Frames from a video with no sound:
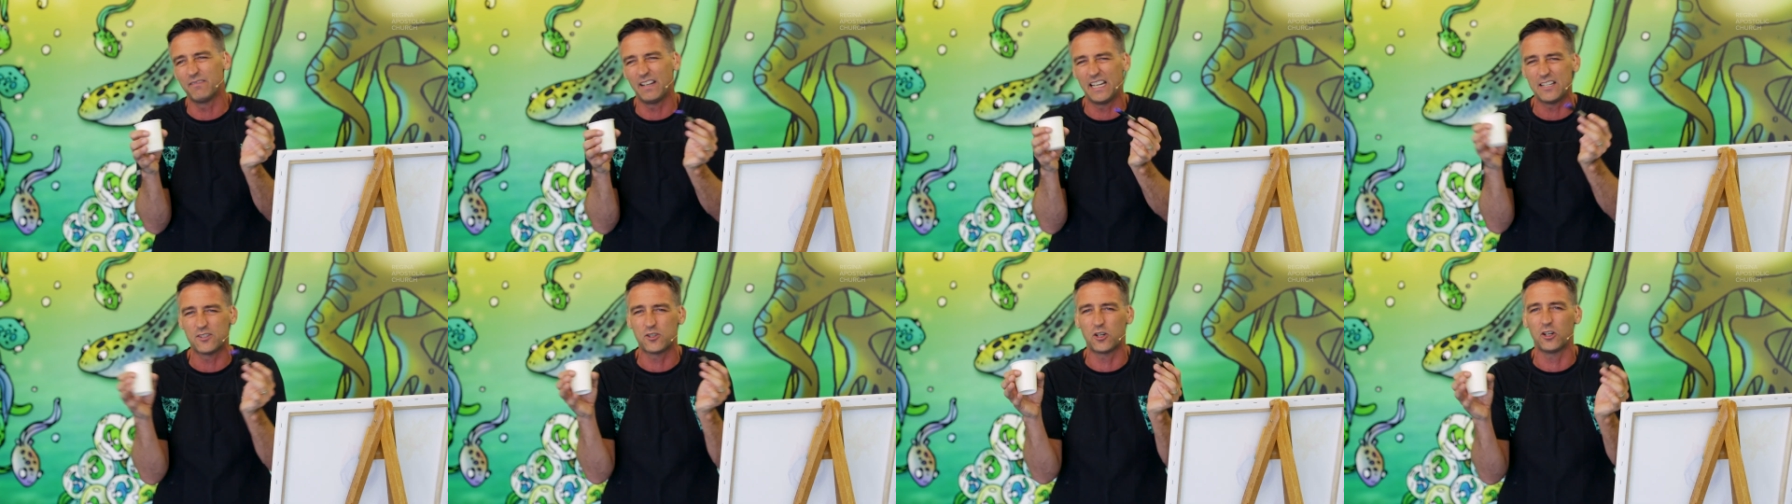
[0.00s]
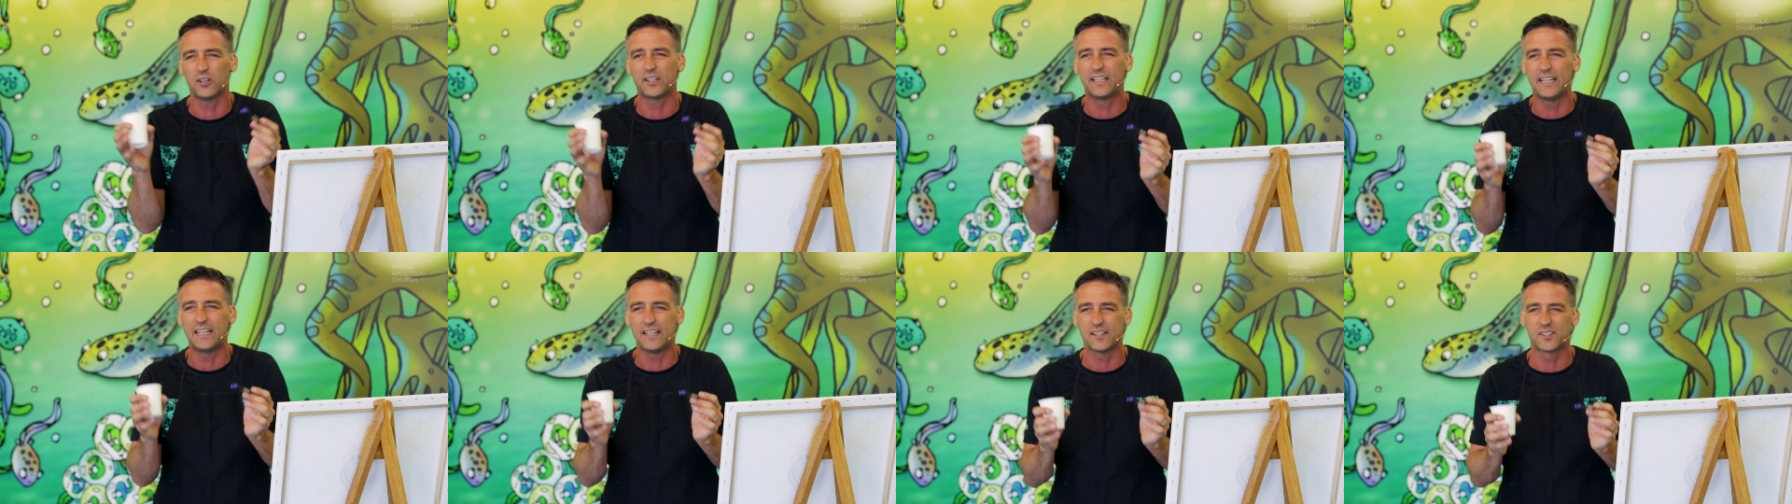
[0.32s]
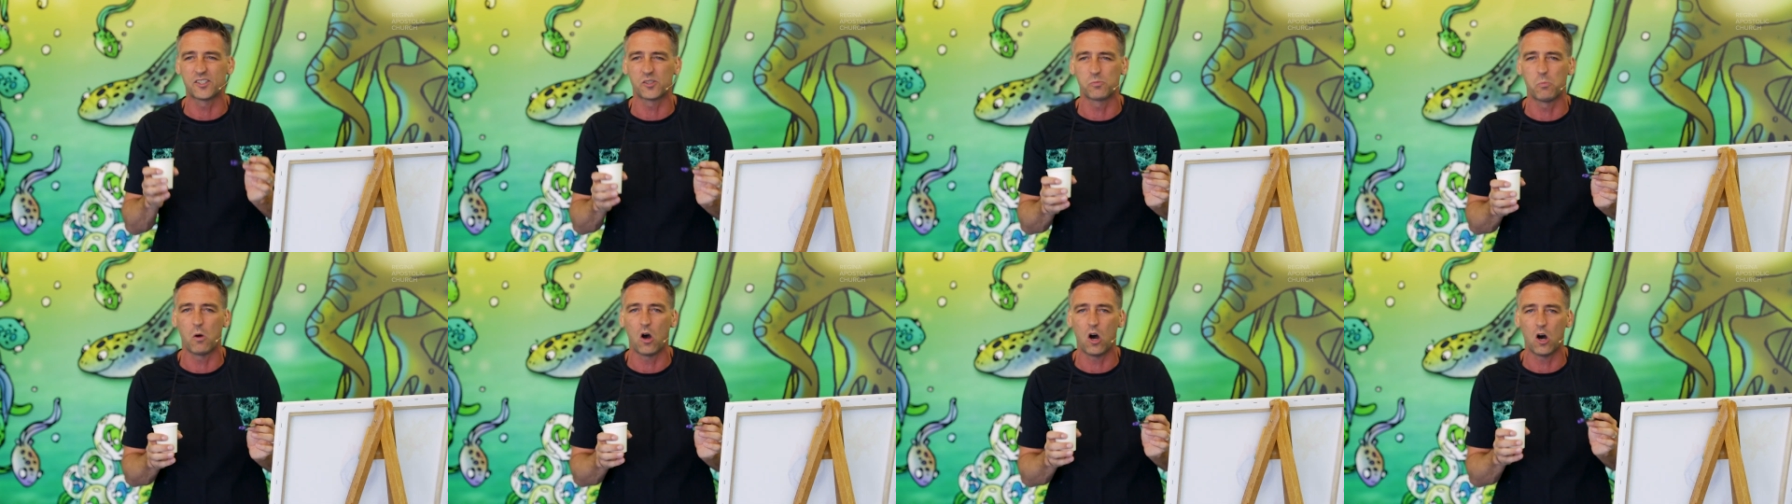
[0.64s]
in Turkey it's
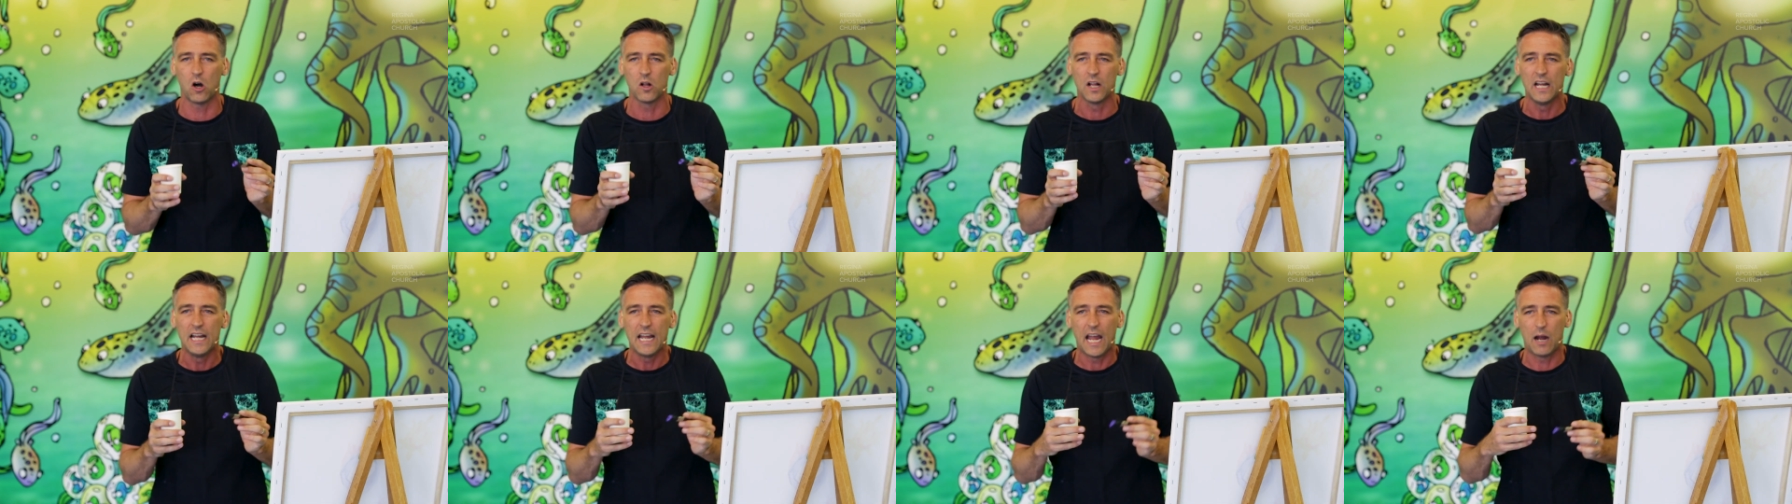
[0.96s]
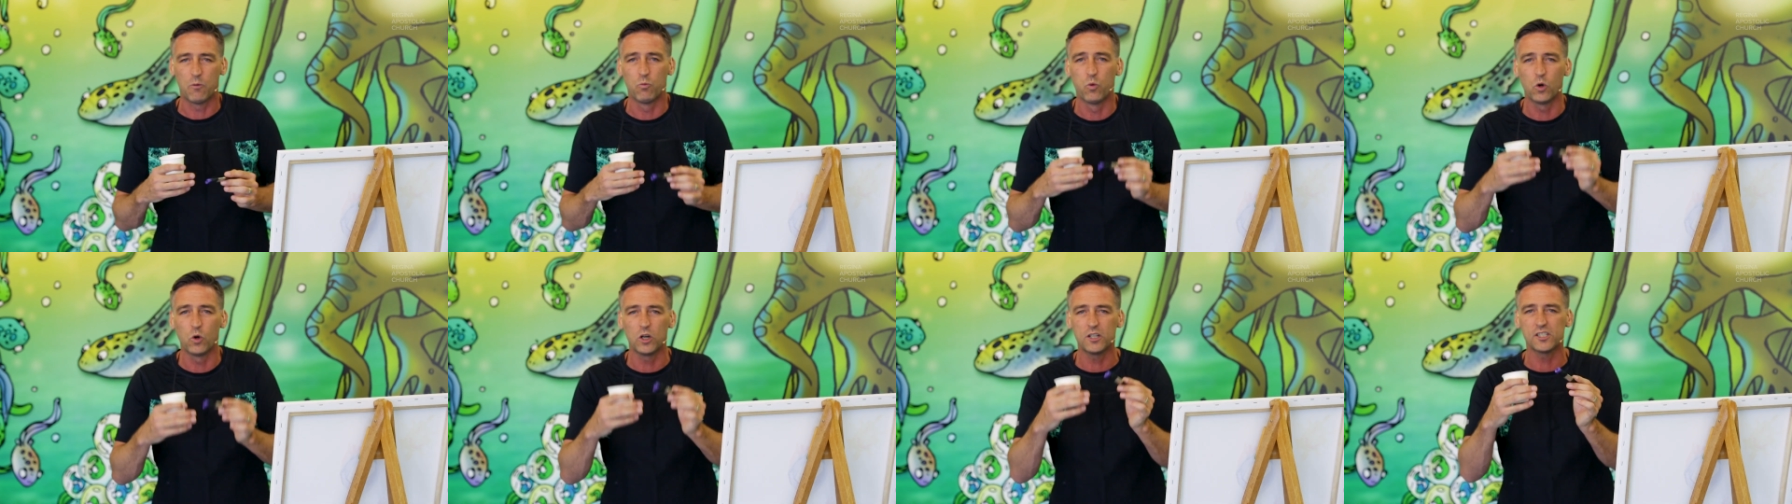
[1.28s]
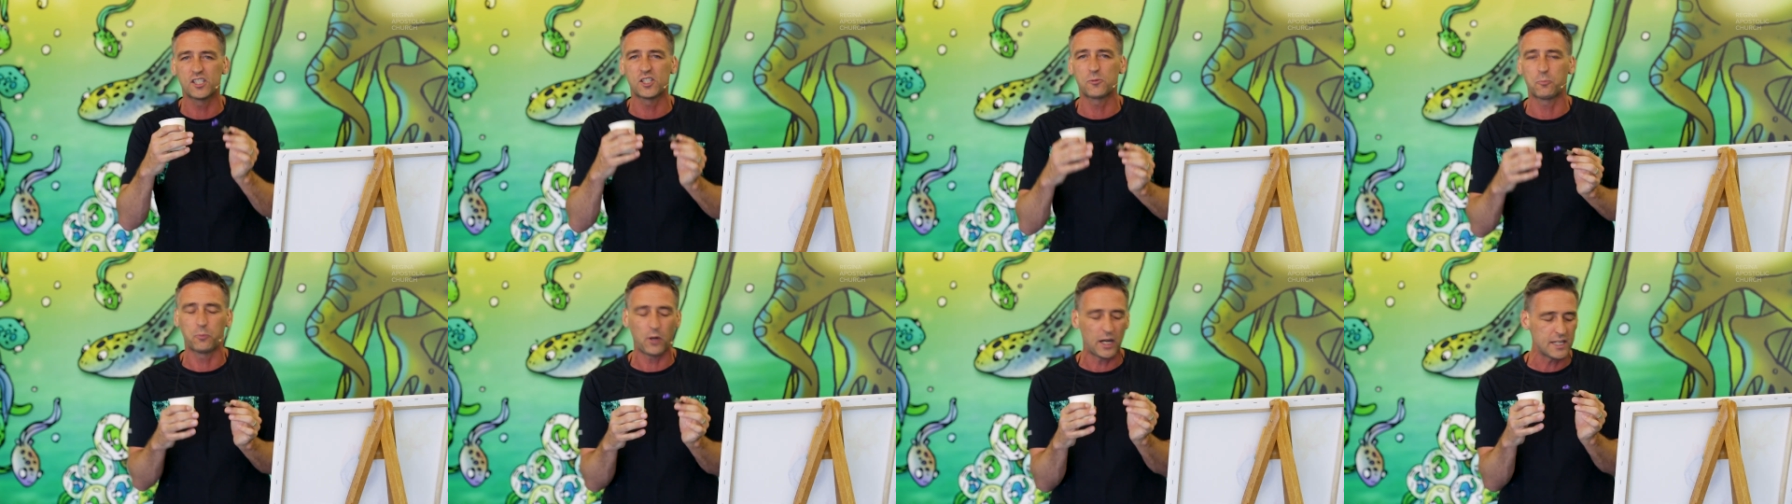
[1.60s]
small, and word
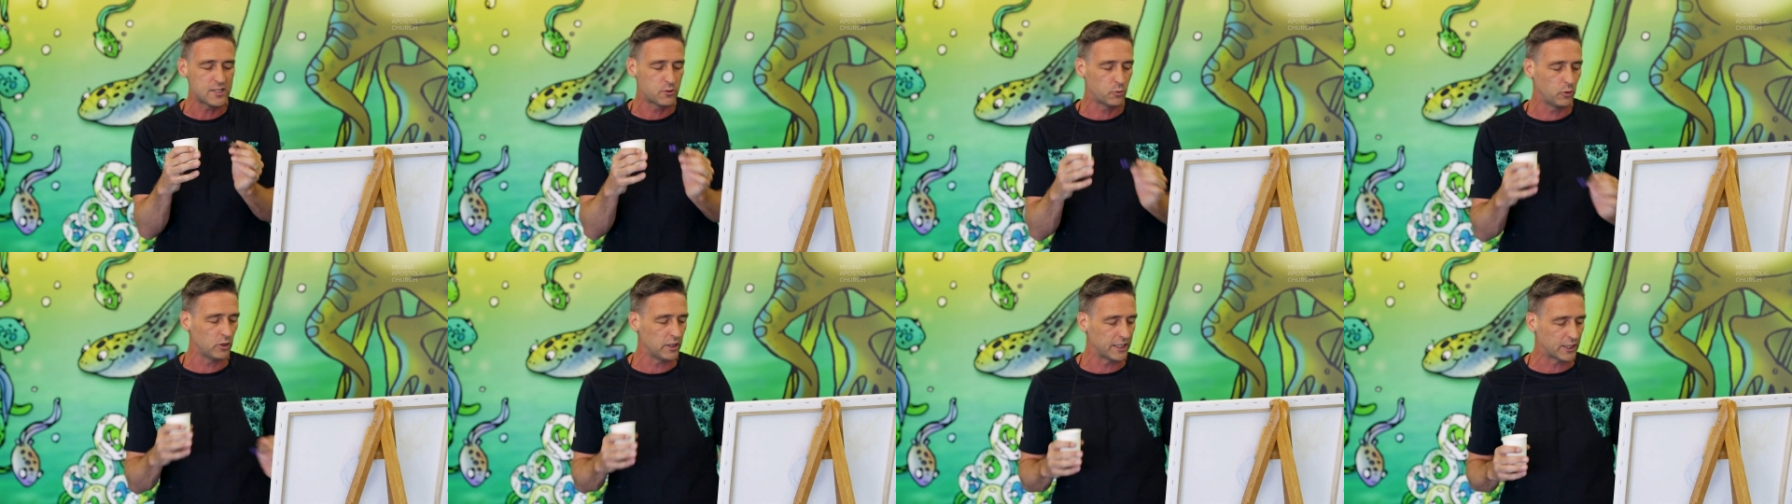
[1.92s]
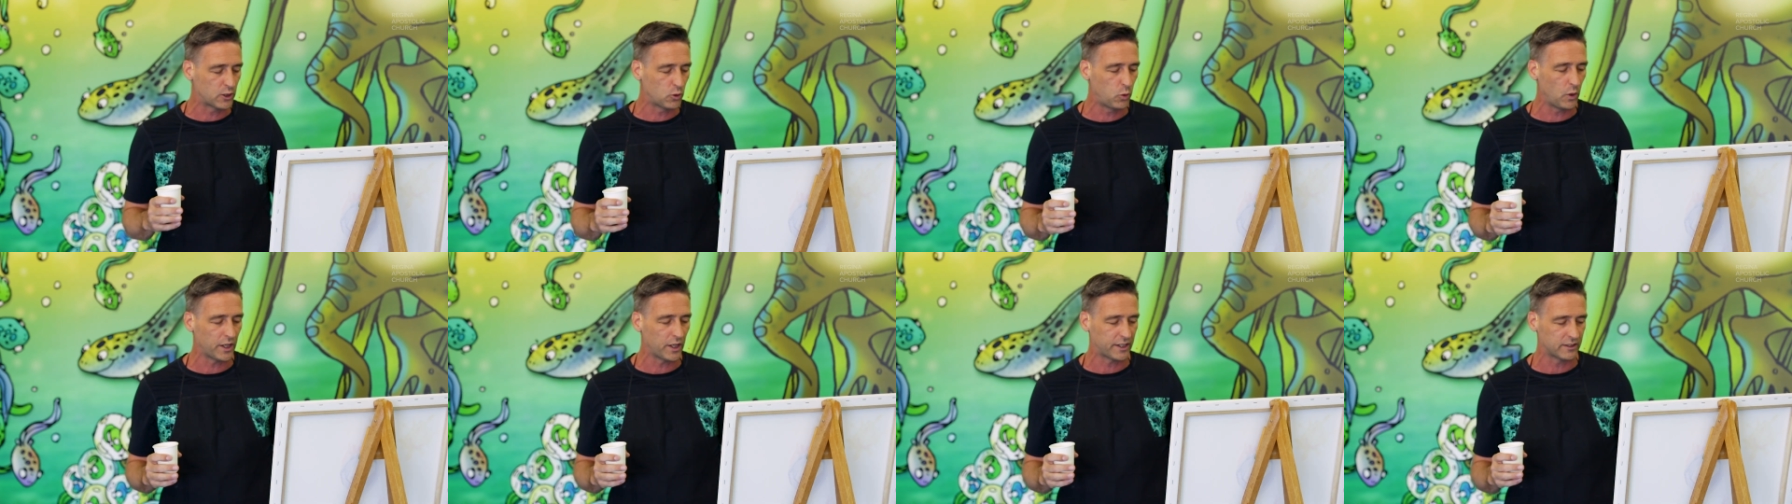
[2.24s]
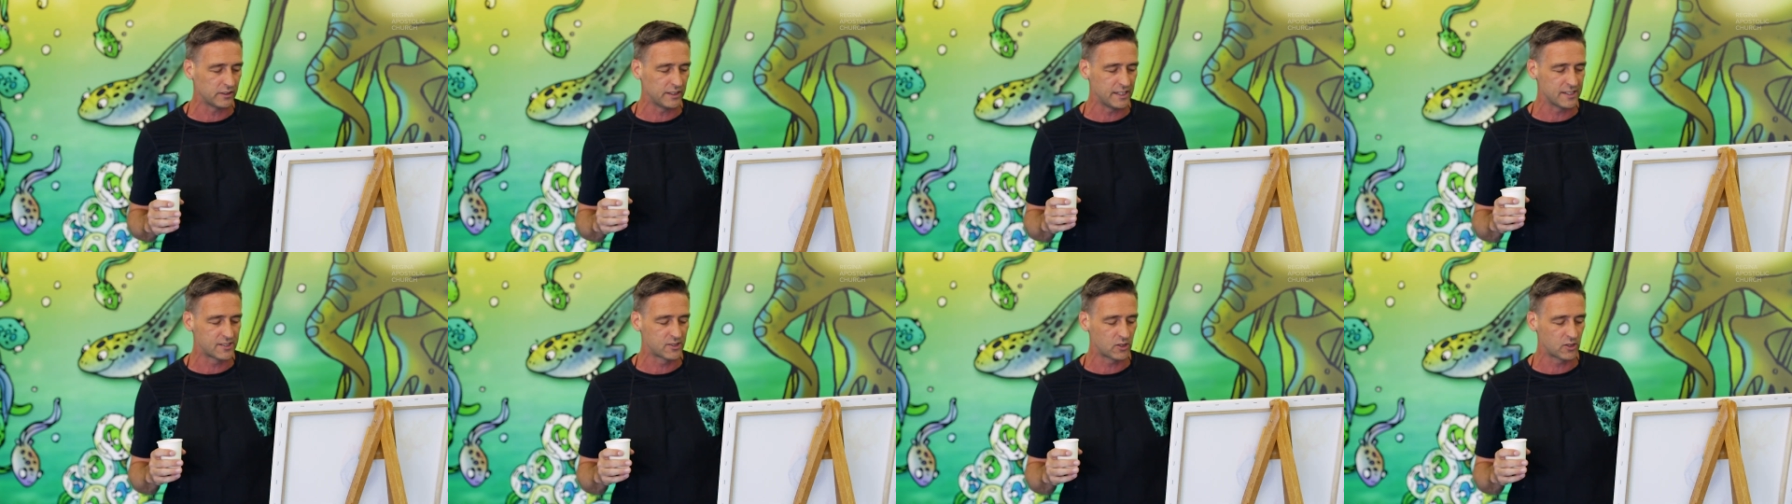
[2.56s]
spreads really quickly.